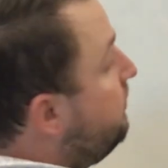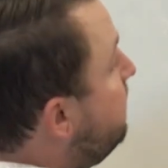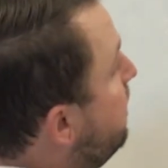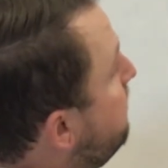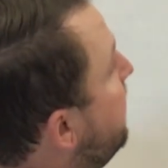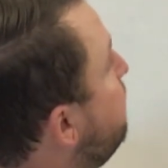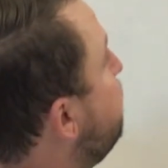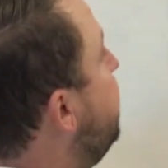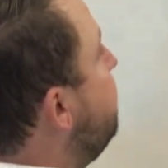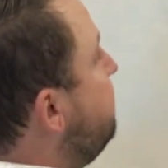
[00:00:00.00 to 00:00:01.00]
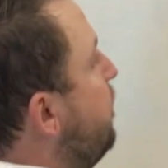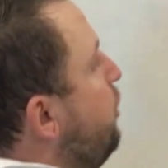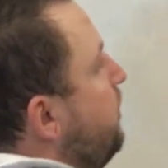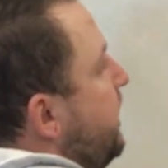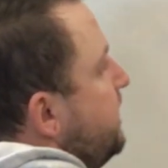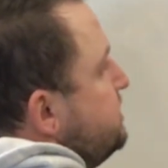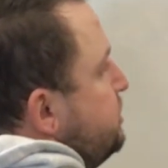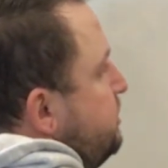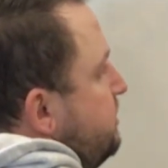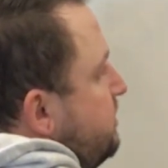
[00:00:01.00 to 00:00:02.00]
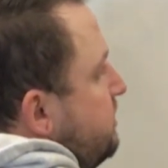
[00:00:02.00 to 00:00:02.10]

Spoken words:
To get my grand total answer